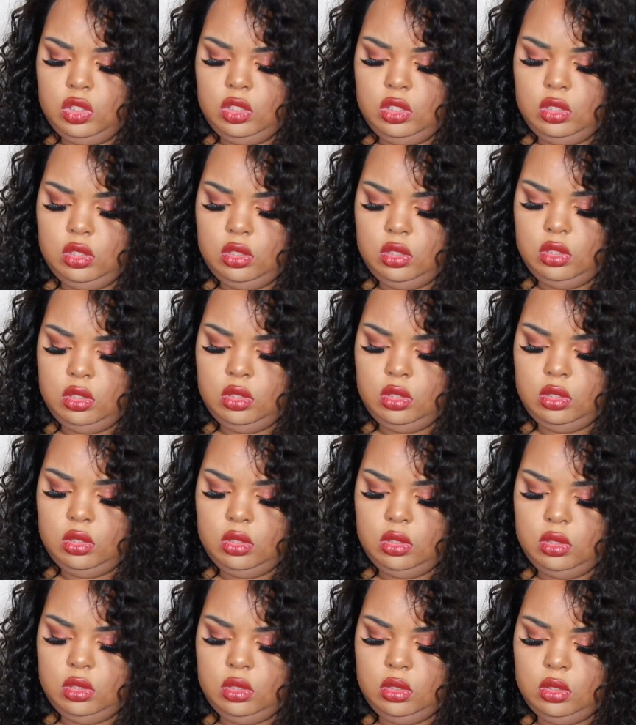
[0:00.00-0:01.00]

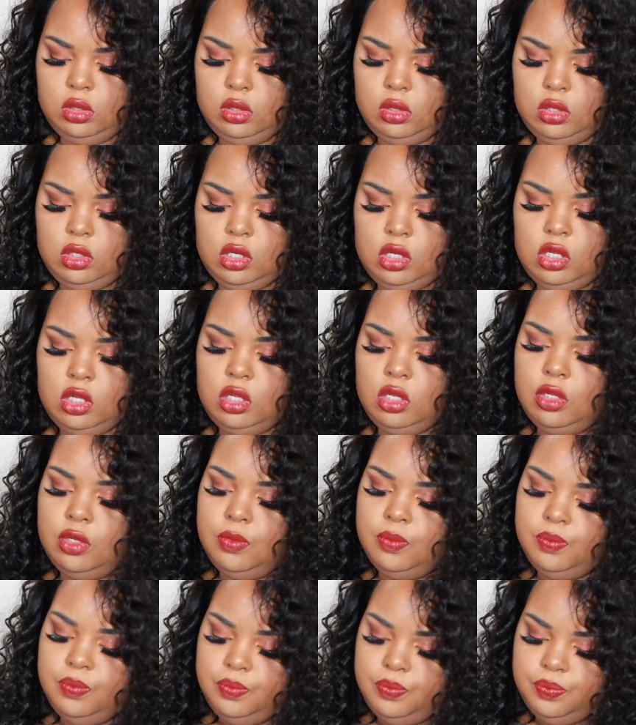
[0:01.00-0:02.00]

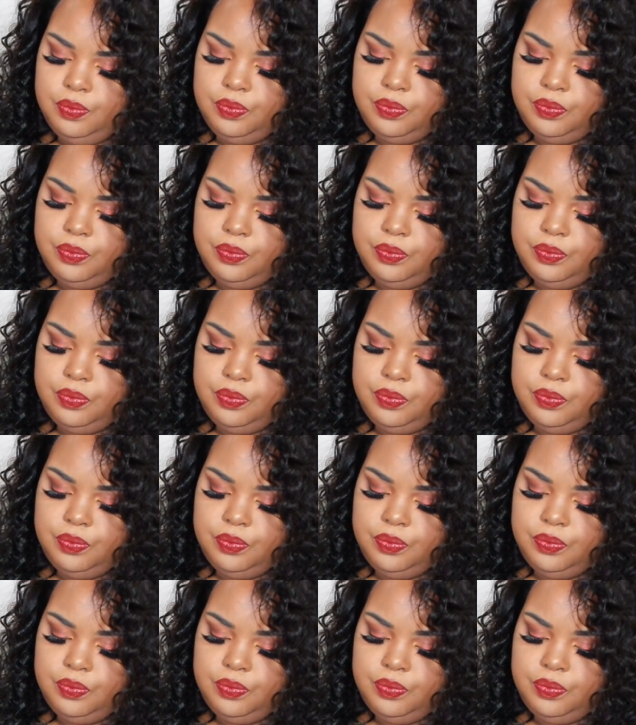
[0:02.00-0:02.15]
(silence)